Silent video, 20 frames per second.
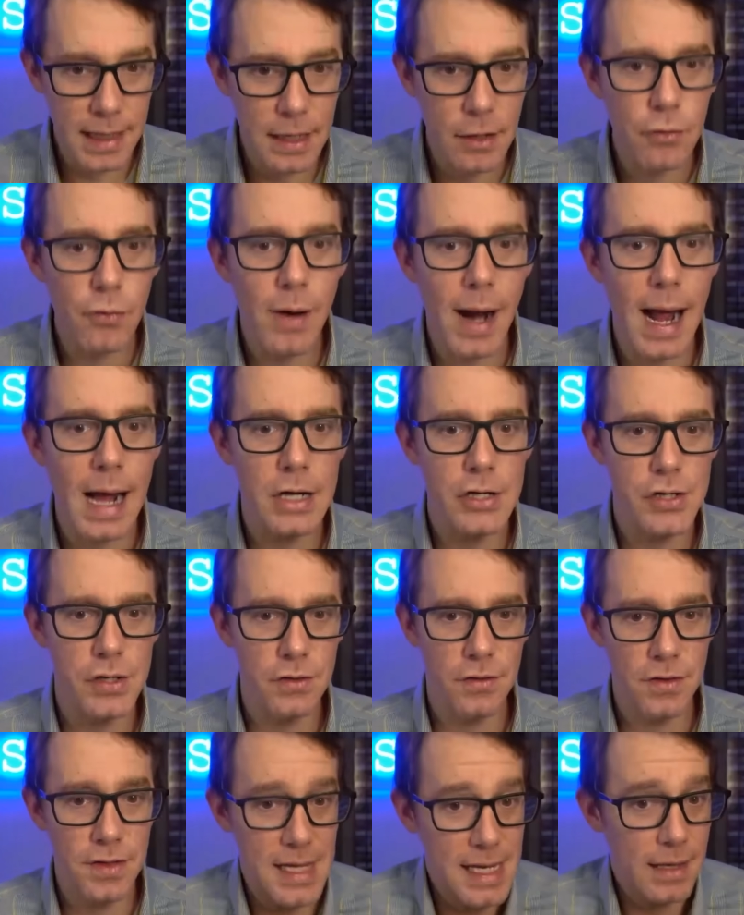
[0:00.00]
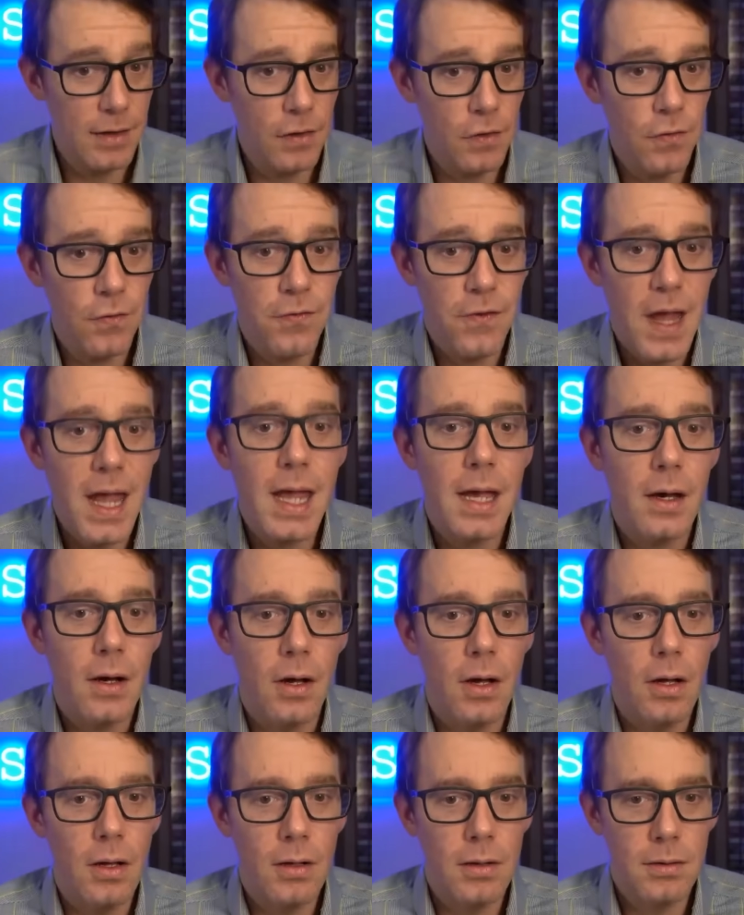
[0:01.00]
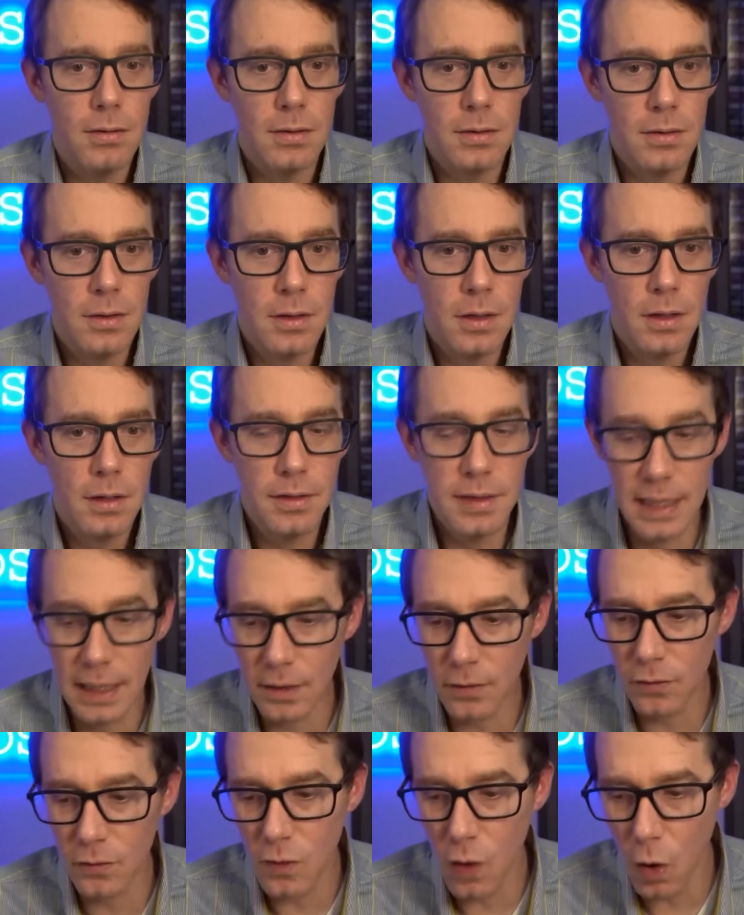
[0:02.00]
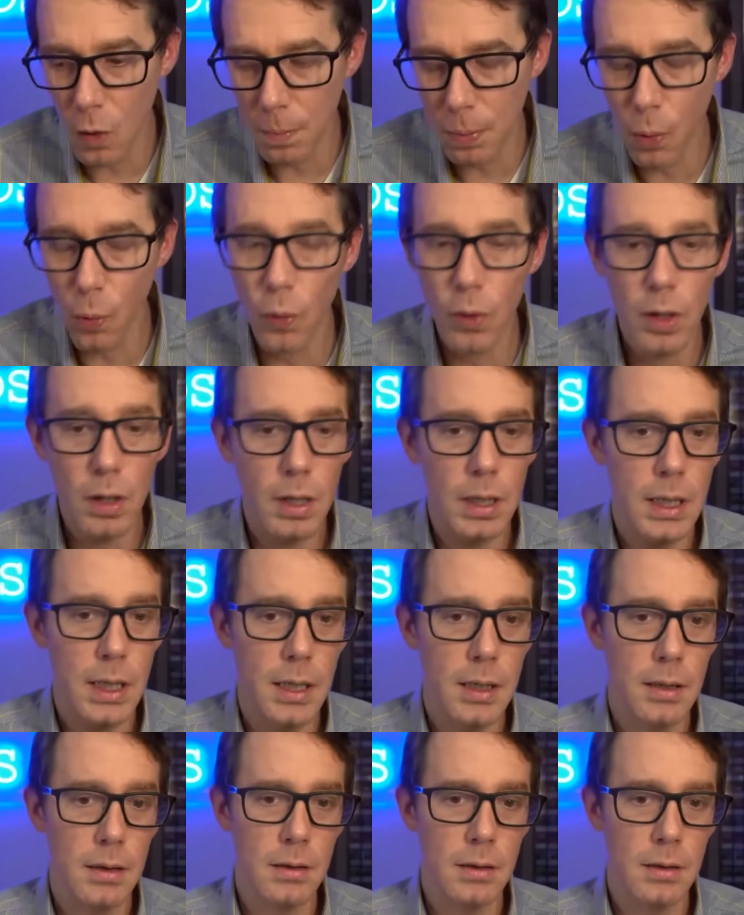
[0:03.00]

crashes, things fail, things go poorly.